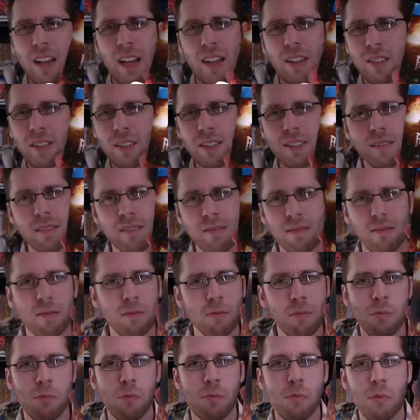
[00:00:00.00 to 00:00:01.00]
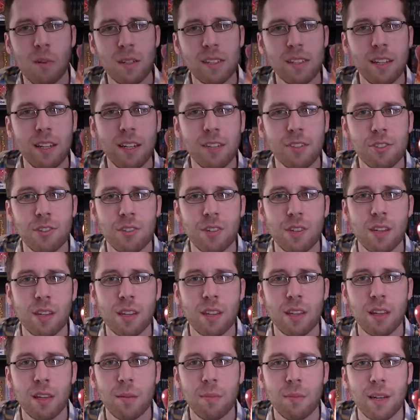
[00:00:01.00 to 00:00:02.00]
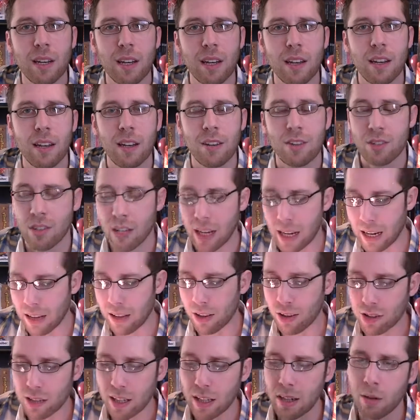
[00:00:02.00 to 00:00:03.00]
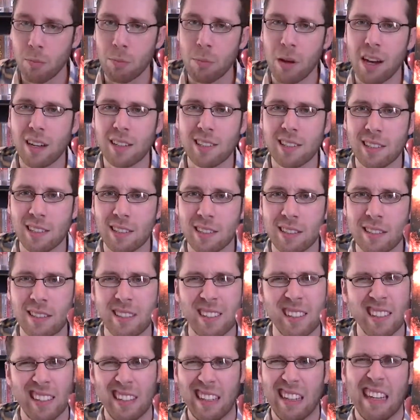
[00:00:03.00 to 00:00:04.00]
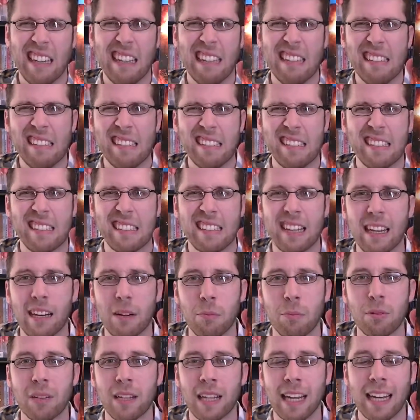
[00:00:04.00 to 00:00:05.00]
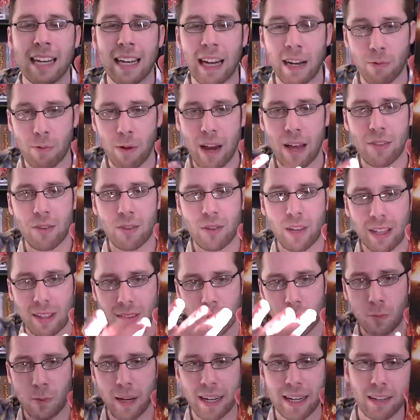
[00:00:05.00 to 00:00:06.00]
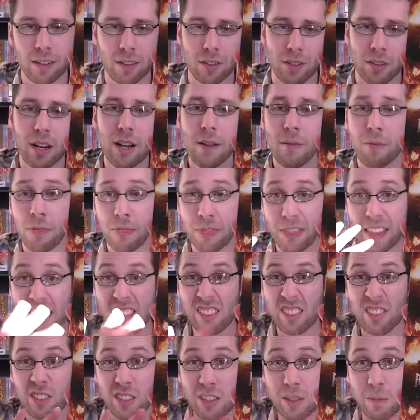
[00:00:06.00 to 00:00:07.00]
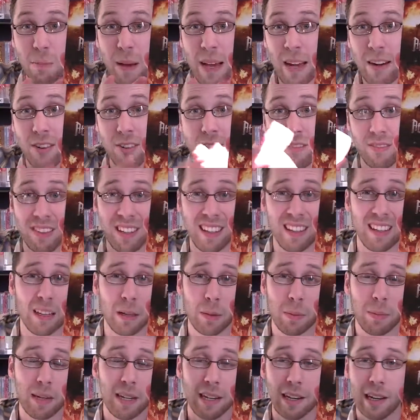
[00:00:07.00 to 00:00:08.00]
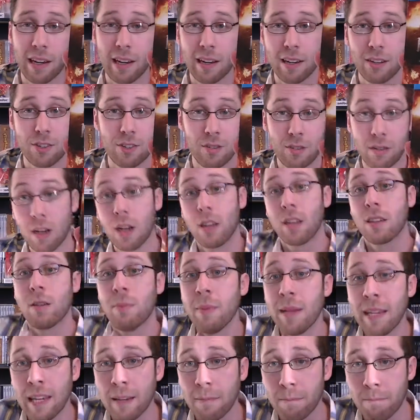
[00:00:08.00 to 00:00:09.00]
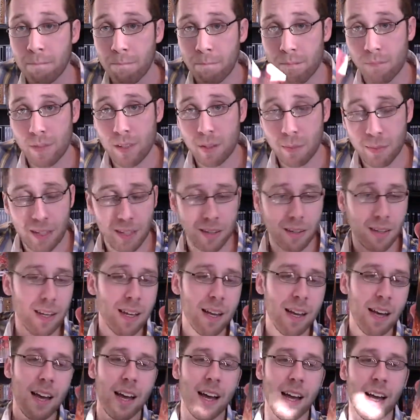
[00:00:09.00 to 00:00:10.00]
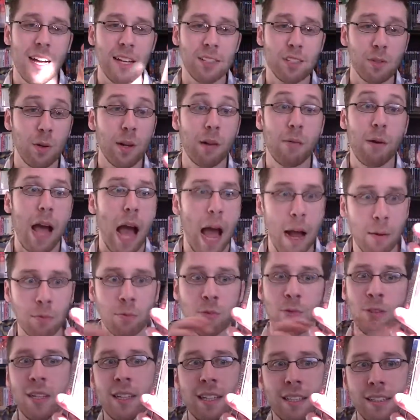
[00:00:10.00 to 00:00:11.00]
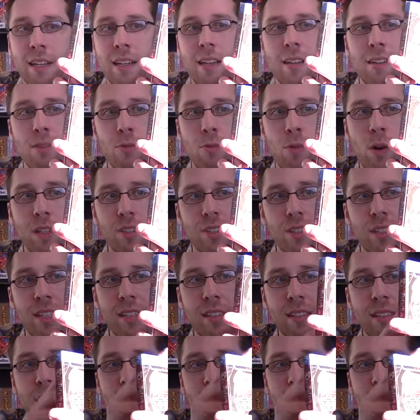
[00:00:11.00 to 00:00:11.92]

I just wasn't interested in the limited edition. Like I looked at unboxings and I was like, it's kind of plain. I'd rather like the regular. This looks better than the limited edition to me. So anyway, I'm really excited to watch this.